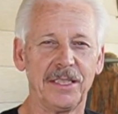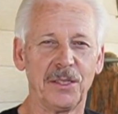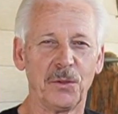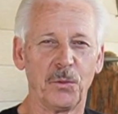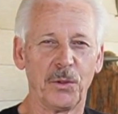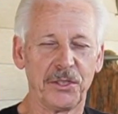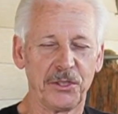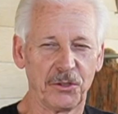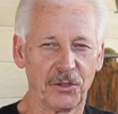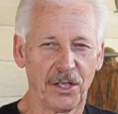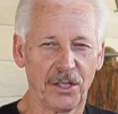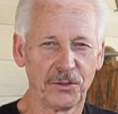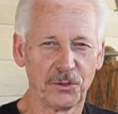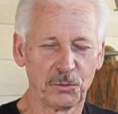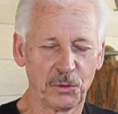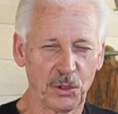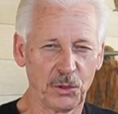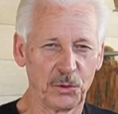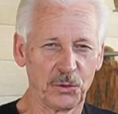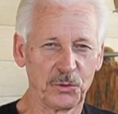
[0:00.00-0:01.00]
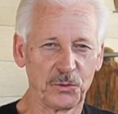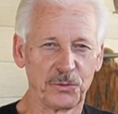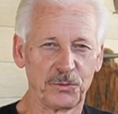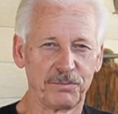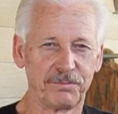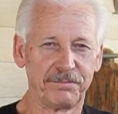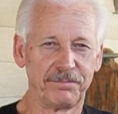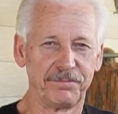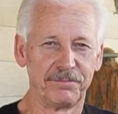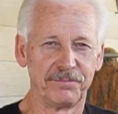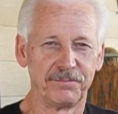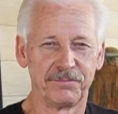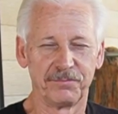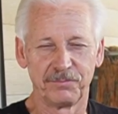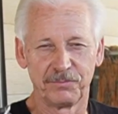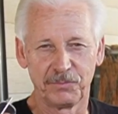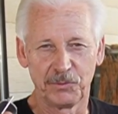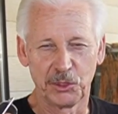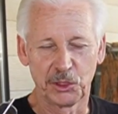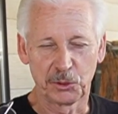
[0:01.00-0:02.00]
When you're on the road,
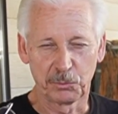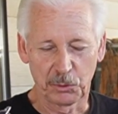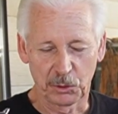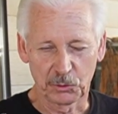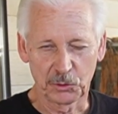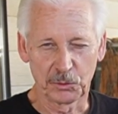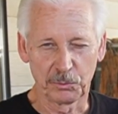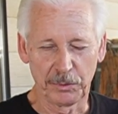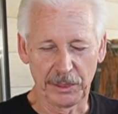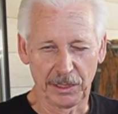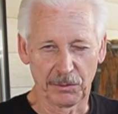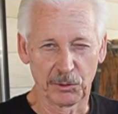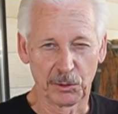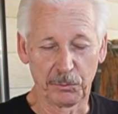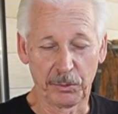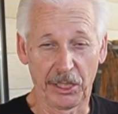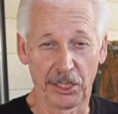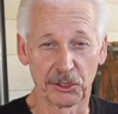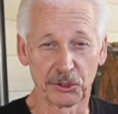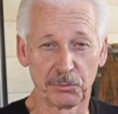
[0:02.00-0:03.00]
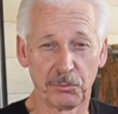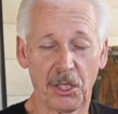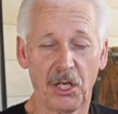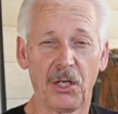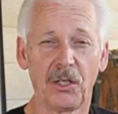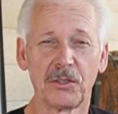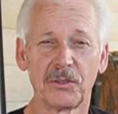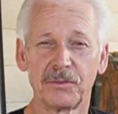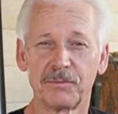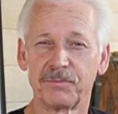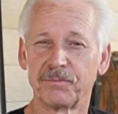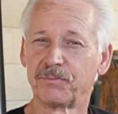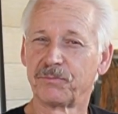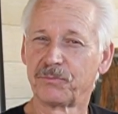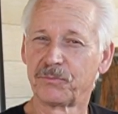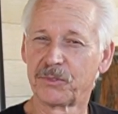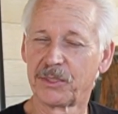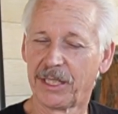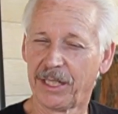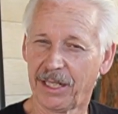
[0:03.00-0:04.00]
you're supposed to be able to pass smog,
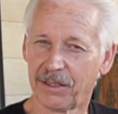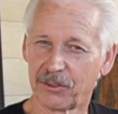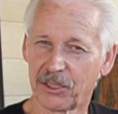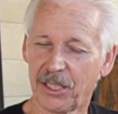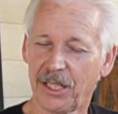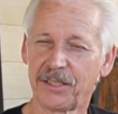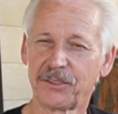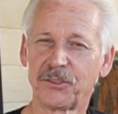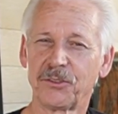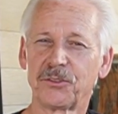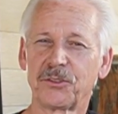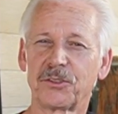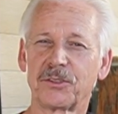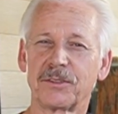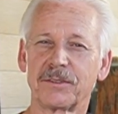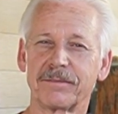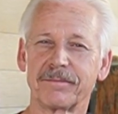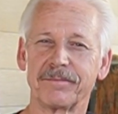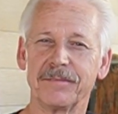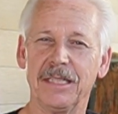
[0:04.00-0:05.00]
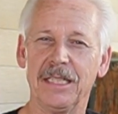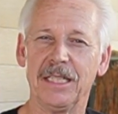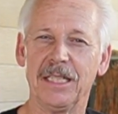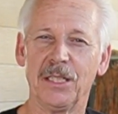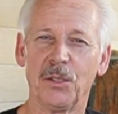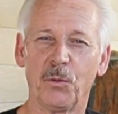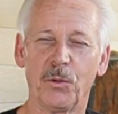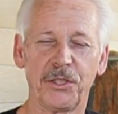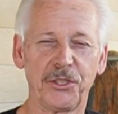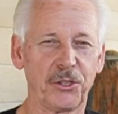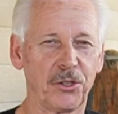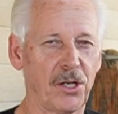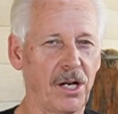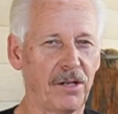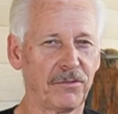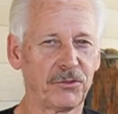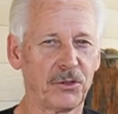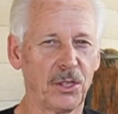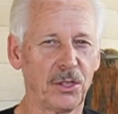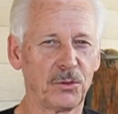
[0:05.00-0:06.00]
to have a license. When you're
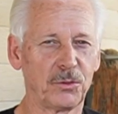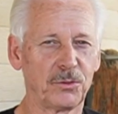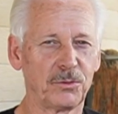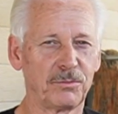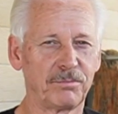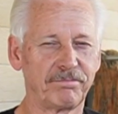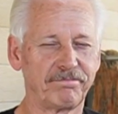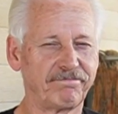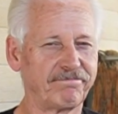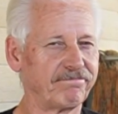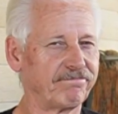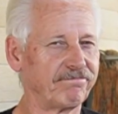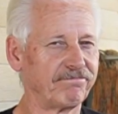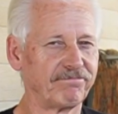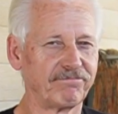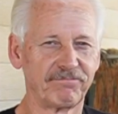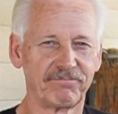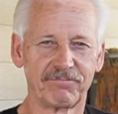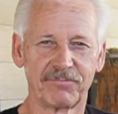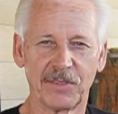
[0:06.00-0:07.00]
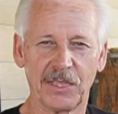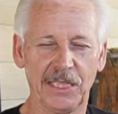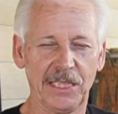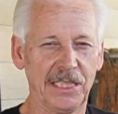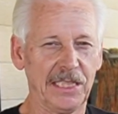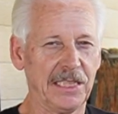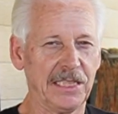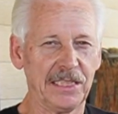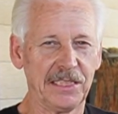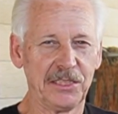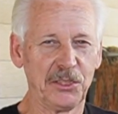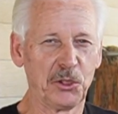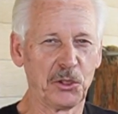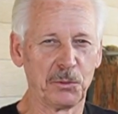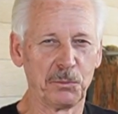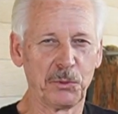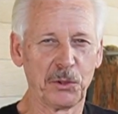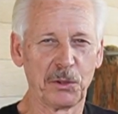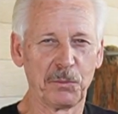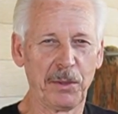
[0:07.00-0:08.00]
off-road, you can
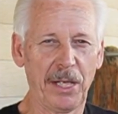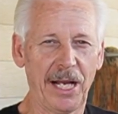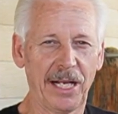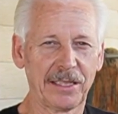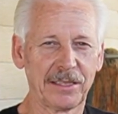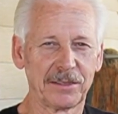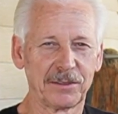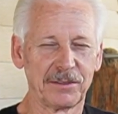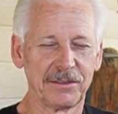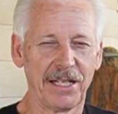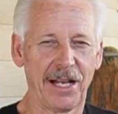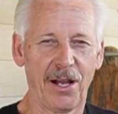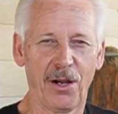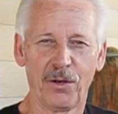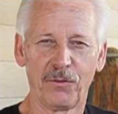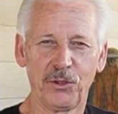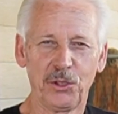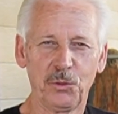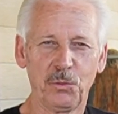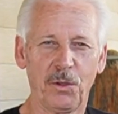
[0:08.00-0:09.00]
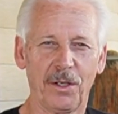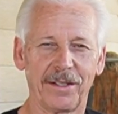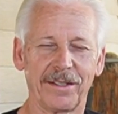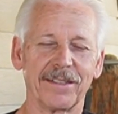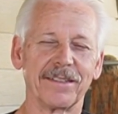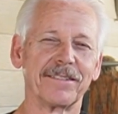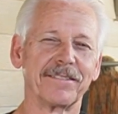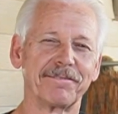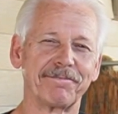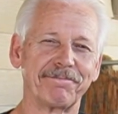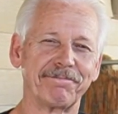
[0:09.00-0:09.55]
put it back however you want.